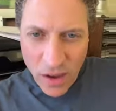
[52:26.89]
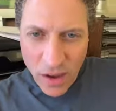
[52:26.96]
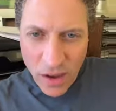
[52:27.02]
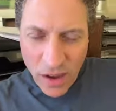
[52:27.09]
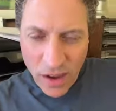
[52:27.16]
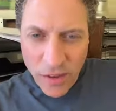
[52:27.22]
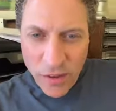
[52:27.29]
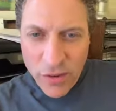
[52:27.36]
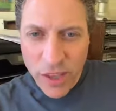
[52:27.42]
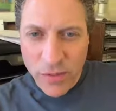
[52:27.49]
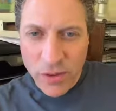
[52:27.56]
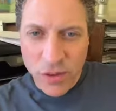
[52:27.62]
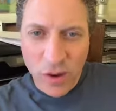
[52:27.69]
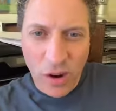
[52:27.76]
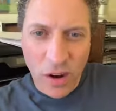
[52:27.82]
I used
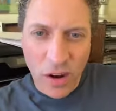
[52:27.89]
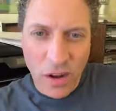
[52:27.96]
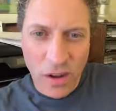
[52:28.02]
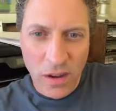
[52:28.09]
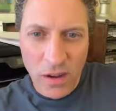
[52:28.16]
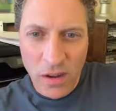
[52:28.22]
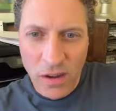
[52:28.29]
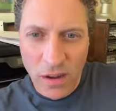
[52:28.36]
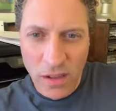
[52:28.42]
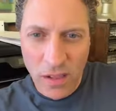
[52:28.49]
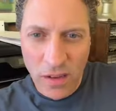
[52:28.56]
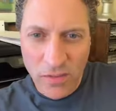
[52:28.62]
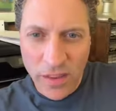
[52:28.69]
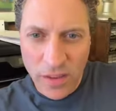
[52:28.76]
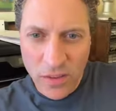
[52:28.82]
to have a dog.
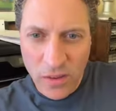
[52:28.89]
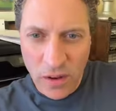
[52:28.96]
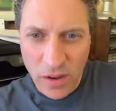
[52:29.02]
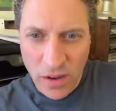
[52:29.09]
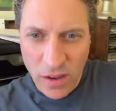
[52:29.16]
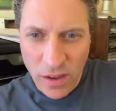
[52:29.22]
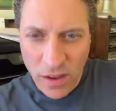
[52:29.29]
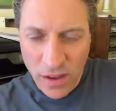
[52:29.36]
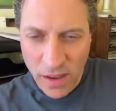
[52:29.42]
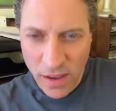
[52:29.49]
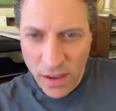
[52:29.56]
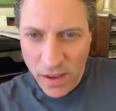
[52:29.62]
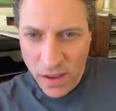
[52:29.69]
I love that dog.